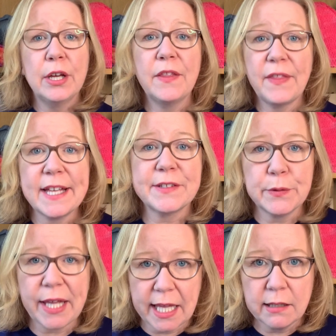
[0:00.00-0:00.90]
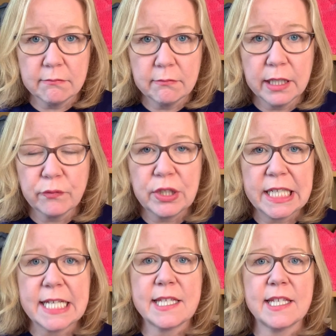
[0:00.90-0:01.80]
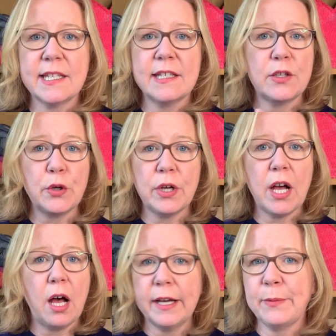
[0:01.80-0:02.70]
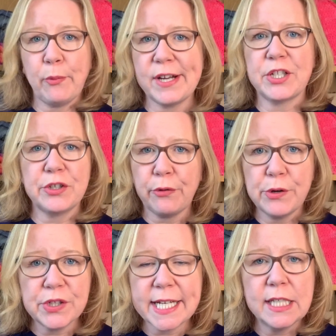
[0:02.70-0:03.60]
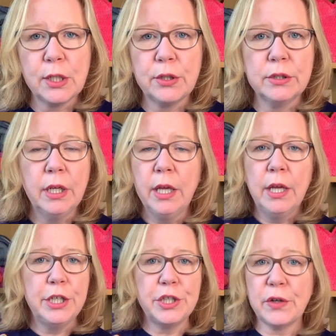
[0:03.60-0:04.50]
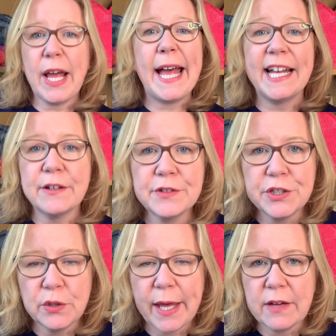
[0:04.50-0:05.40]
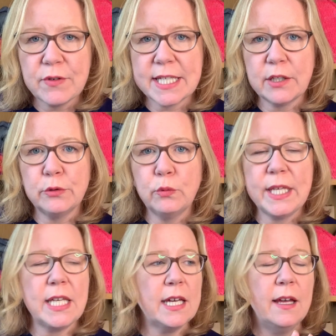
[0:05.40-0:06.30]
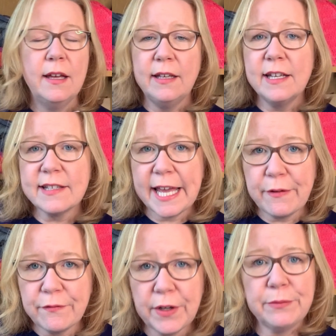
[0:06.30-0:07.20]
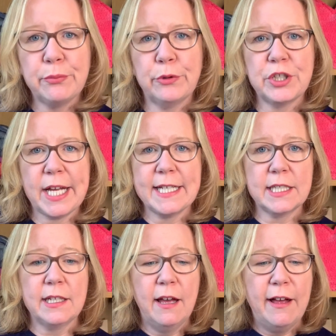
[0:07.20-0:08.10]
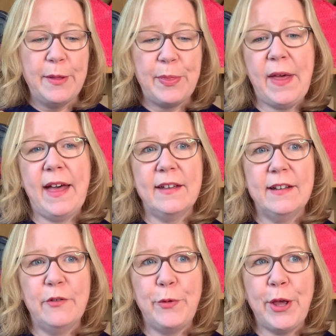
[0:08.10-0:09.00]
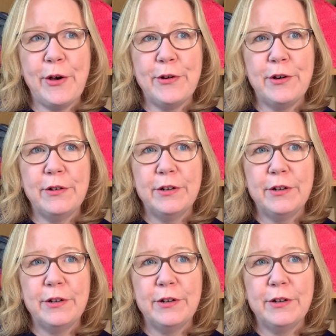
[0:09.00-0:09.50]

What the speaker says: that's okay. It really is. This is not a high pressured crochet along. You don't have to do it every single week. It's a fun project that we are